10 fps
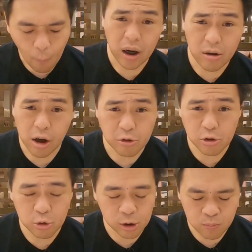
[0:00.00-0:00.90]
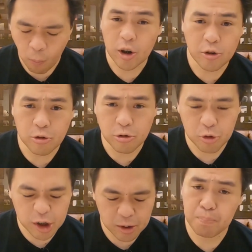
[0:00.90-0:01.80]
I like this one. A little
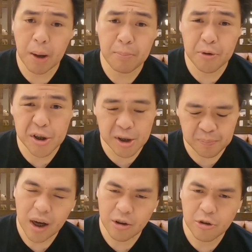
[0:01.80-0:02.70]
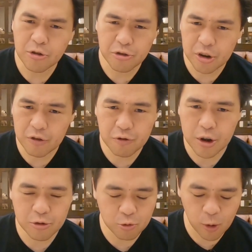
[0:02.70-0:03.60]
sweet, peppery, a little savory
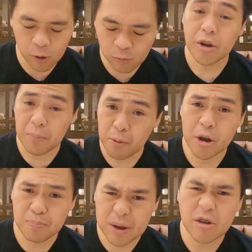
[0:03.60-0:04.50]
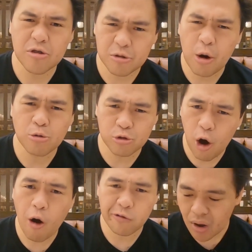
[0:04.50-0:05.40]
as well. The pork meat is so
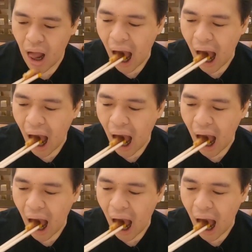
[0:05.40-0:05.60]
soft.